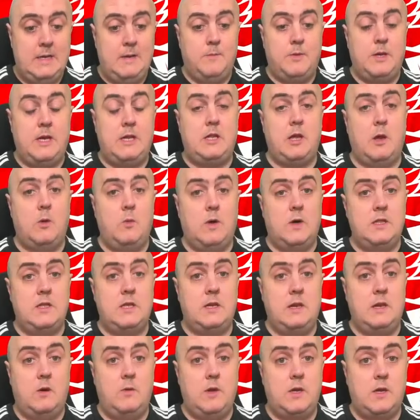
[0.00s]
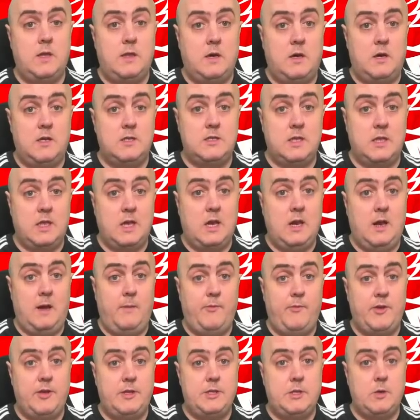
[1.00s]
But I do want to know your thoughts on the
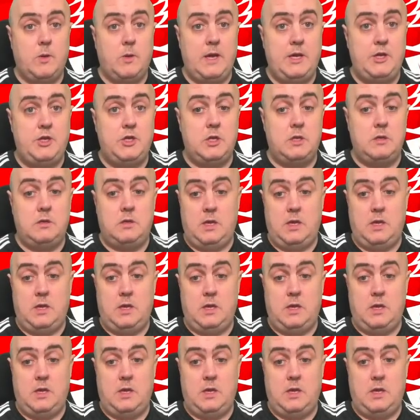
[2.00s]
Klopp situation.